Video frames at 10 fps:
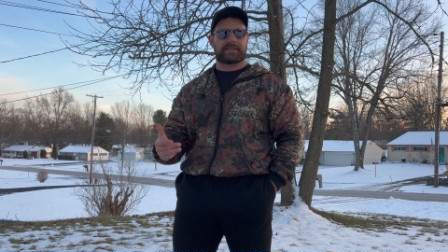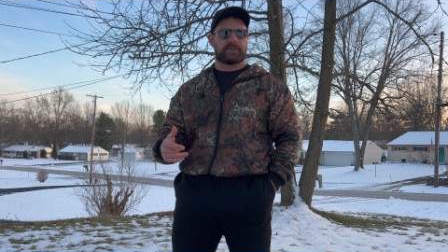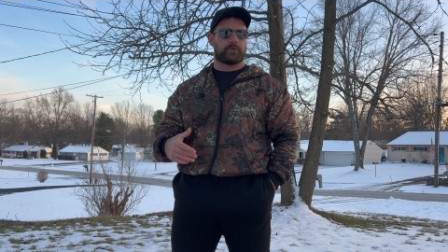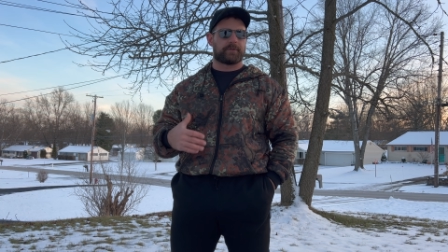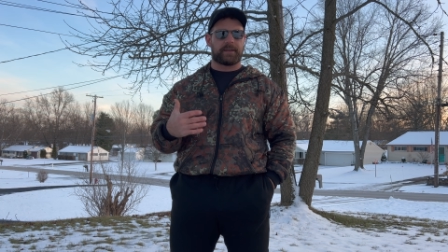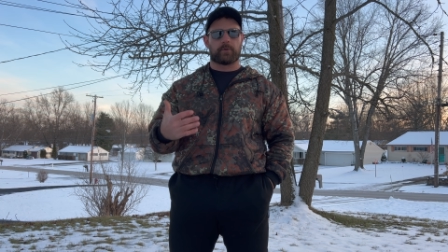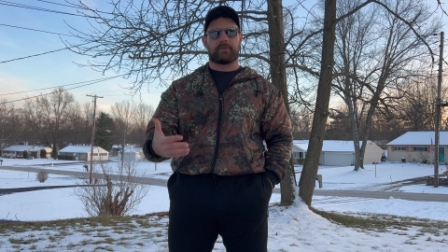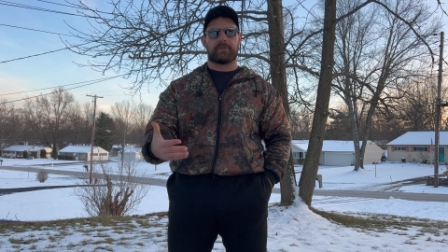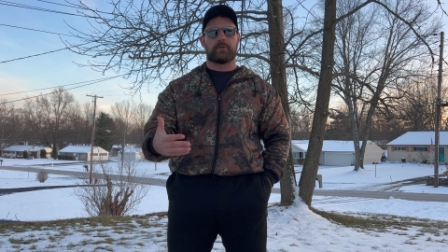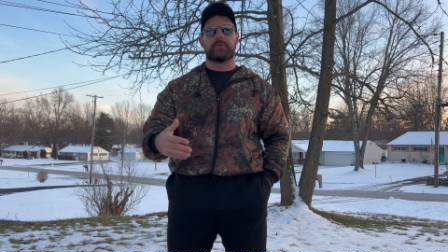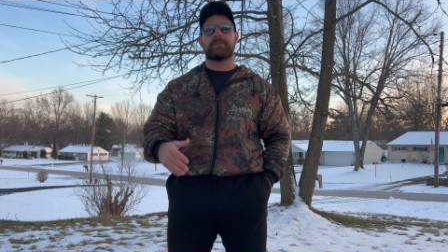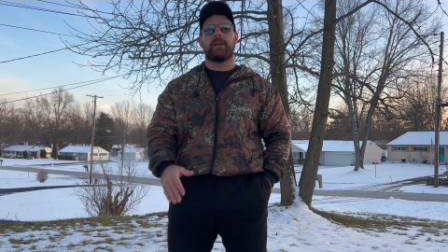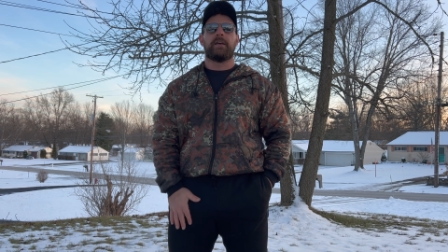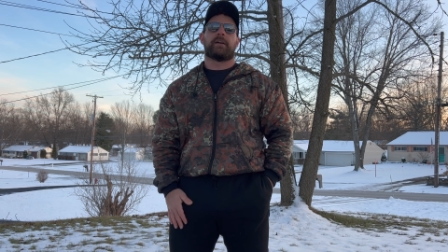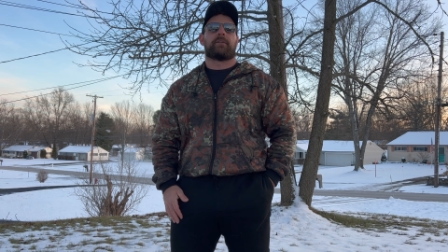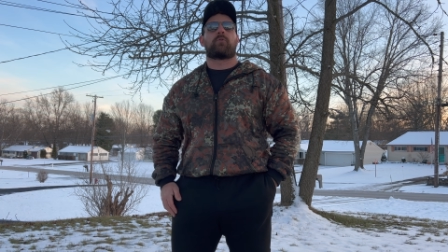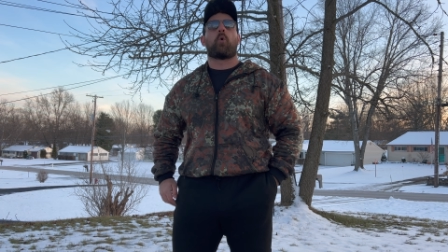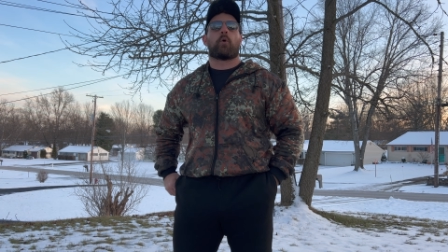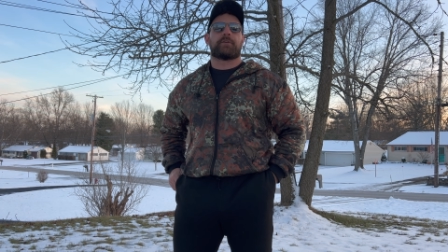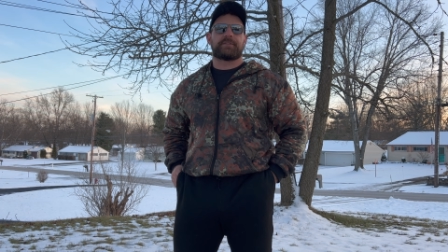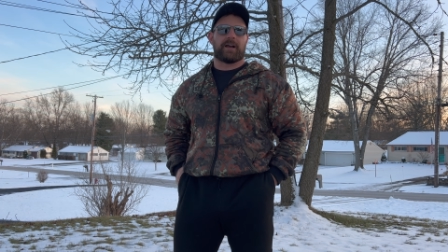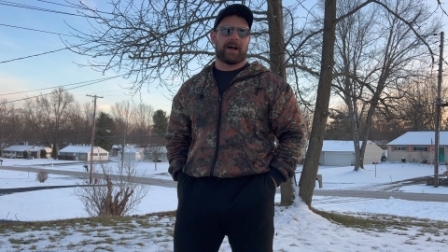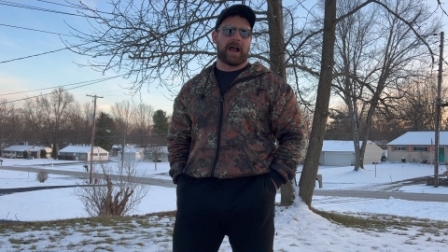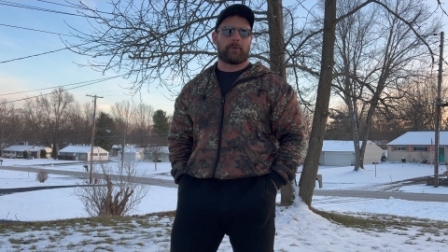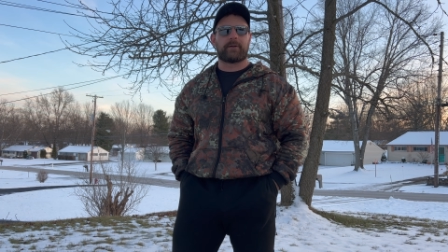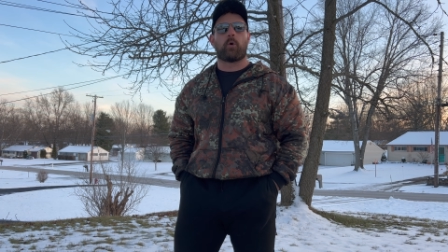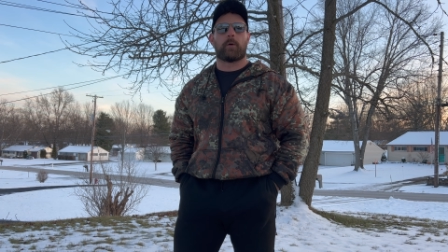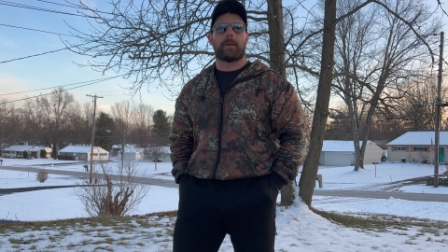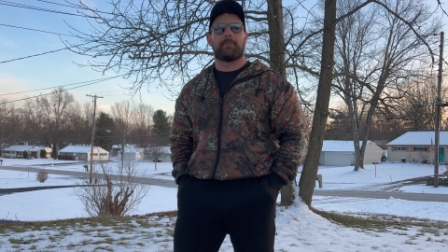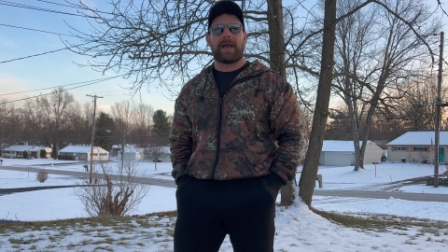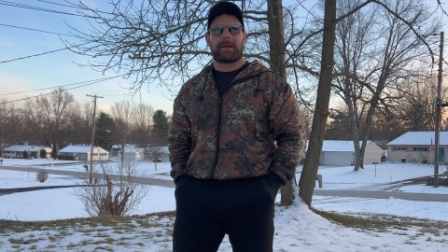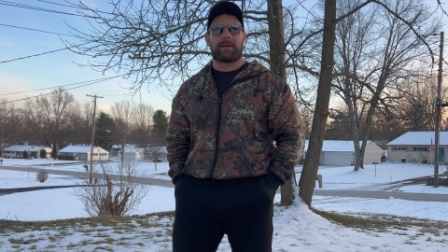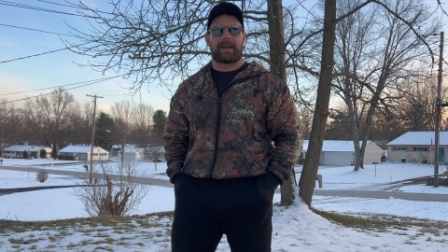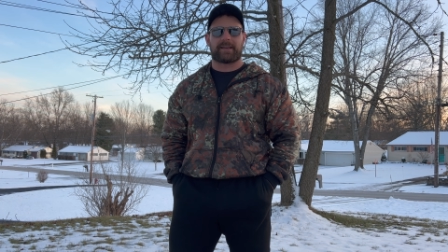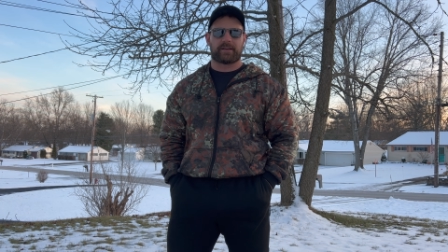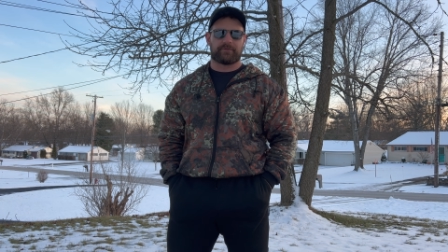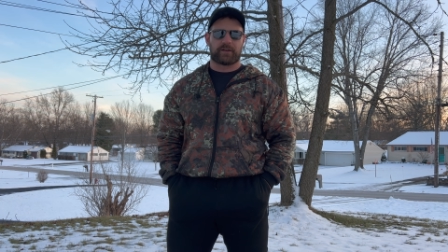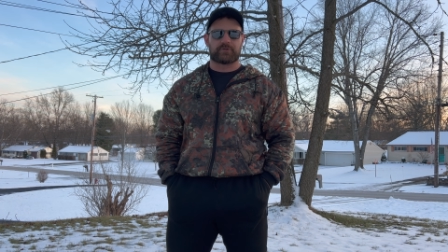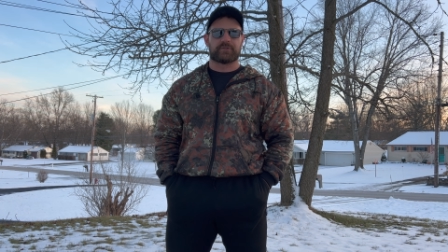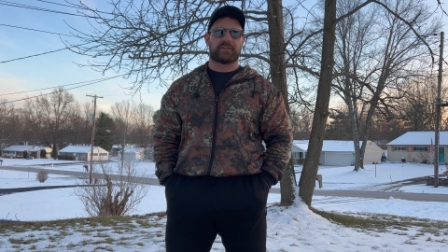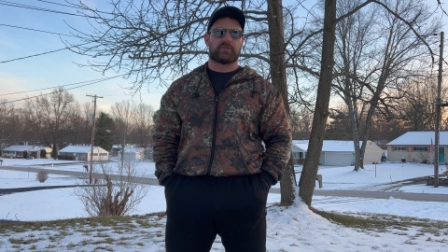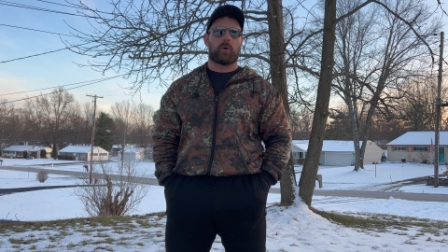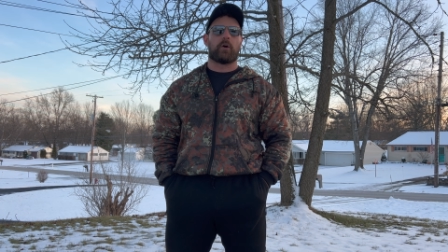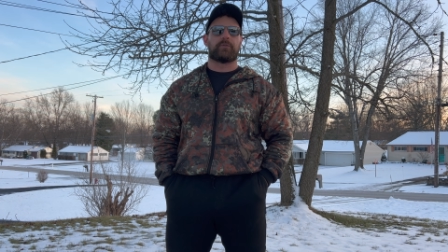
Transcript: I do gear reviews, and of course, I record my backpacking adventures as well